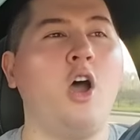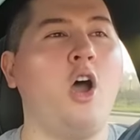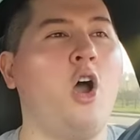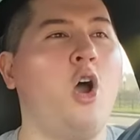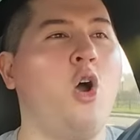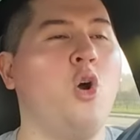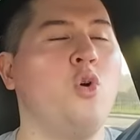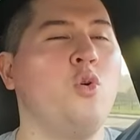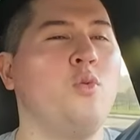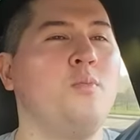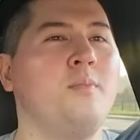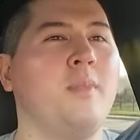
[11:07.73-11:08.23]

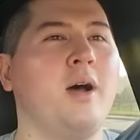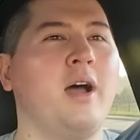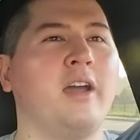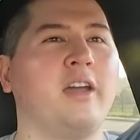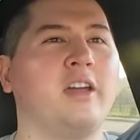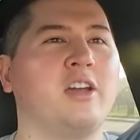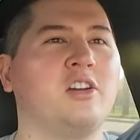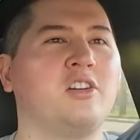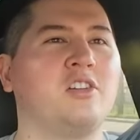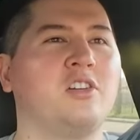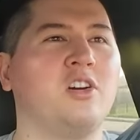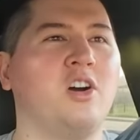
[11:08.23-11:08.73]
Oh my
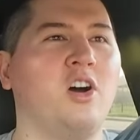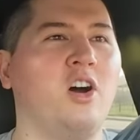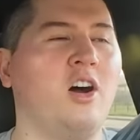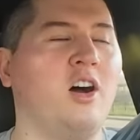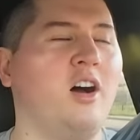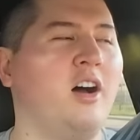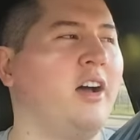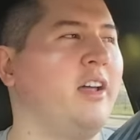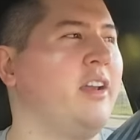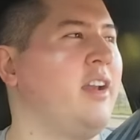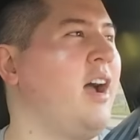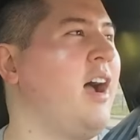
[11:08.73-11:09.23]

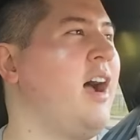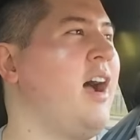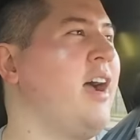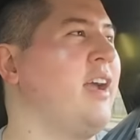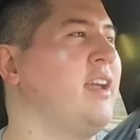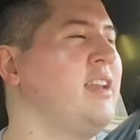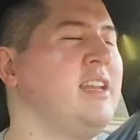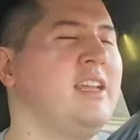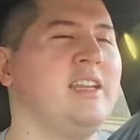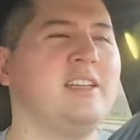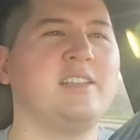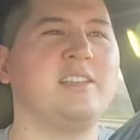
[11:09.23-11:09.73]
God, I
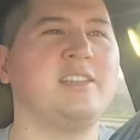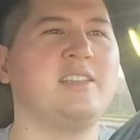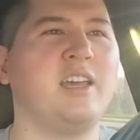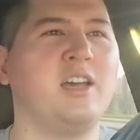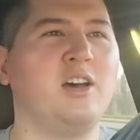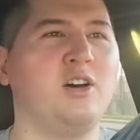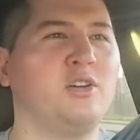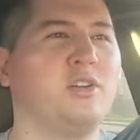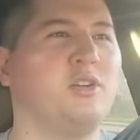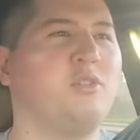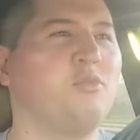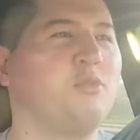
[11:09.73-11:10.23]
need to
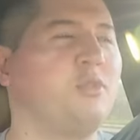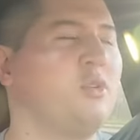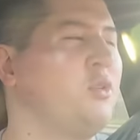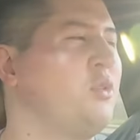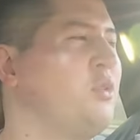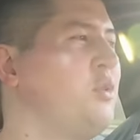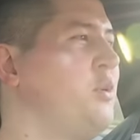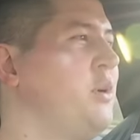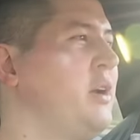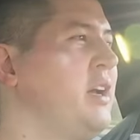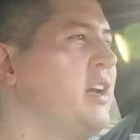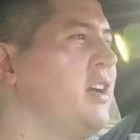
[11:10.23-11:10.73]
tell you real
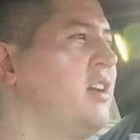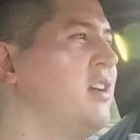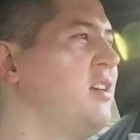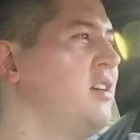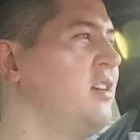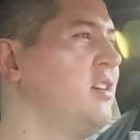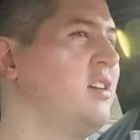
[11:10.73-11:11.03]
quick,